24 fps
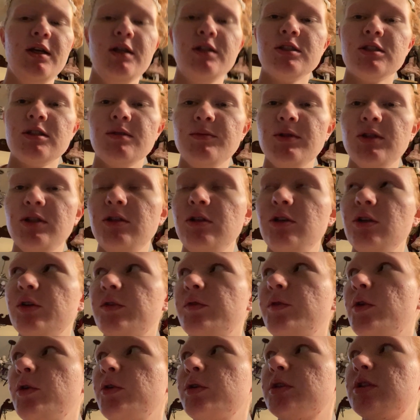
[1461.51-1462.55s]
Something to look
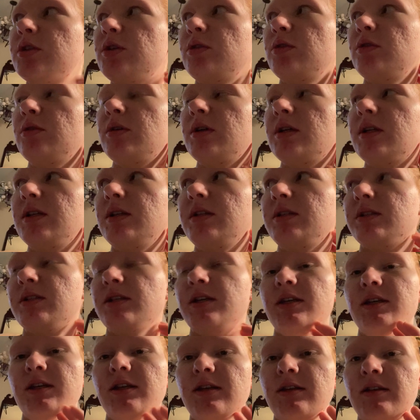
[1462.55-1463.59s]
forward to is
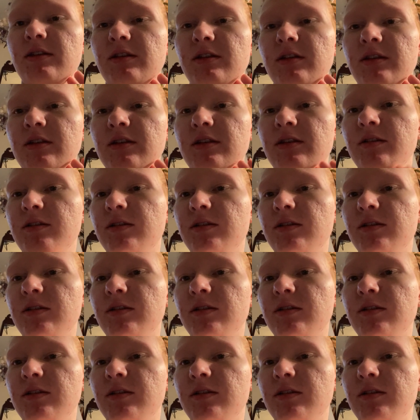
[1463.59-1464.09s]
and